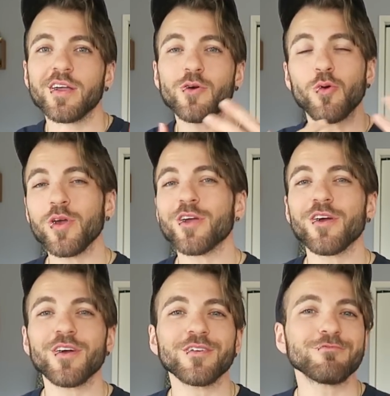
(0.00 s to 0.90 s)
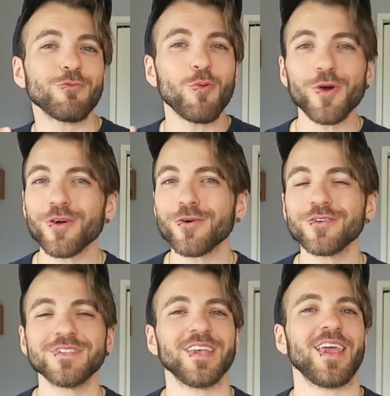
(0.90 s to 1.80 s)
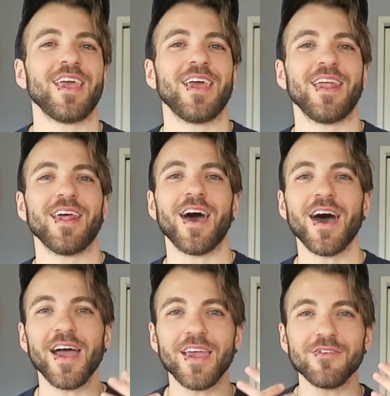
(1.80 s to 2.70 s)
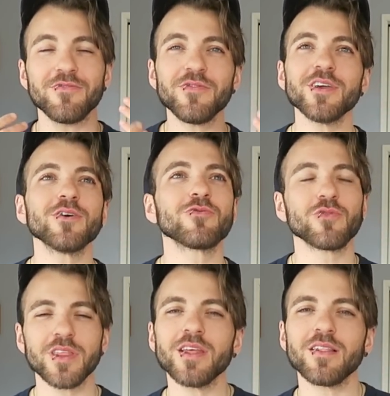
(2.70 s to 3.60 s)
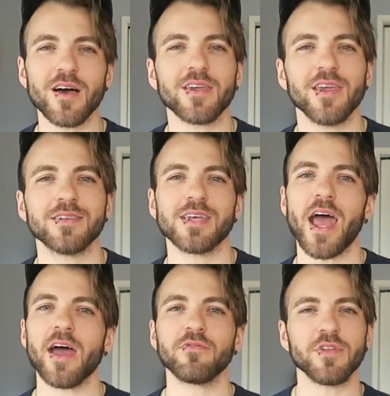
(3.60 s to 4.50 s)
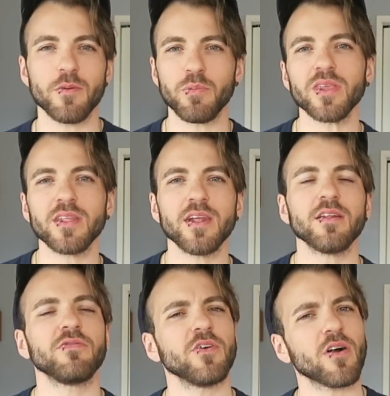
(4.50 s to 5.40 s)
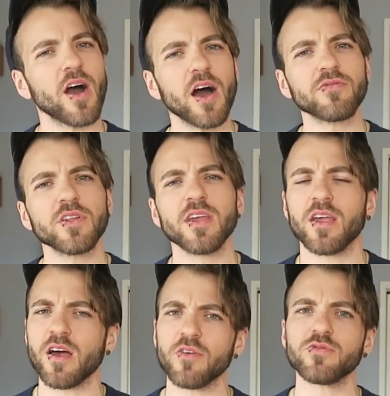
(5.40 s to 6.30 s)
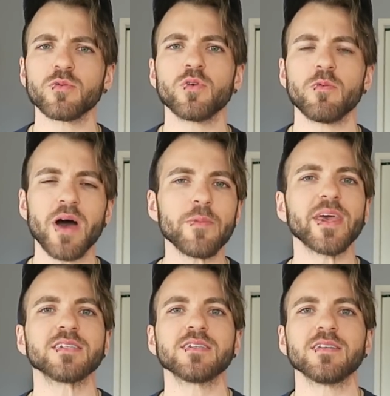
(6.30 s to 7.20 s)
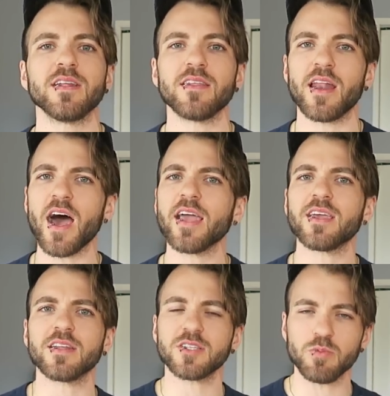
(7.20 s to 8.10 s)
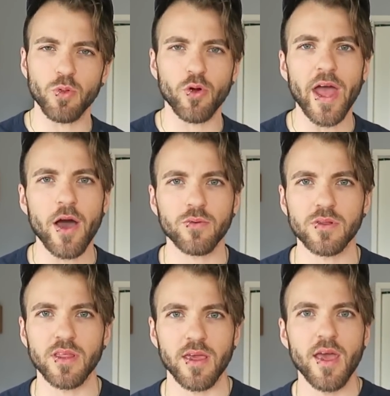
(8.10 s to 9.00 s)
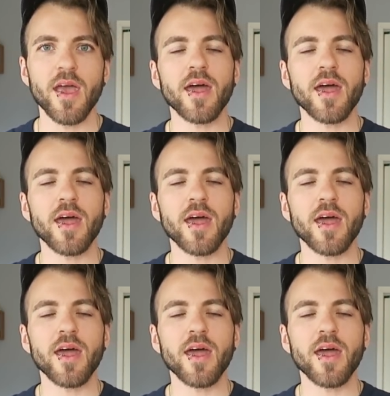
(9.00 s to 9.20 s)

queer world, and I feel really lucky to have the ability to feel confident and comfortable in my masculinity that I can explore outwardly.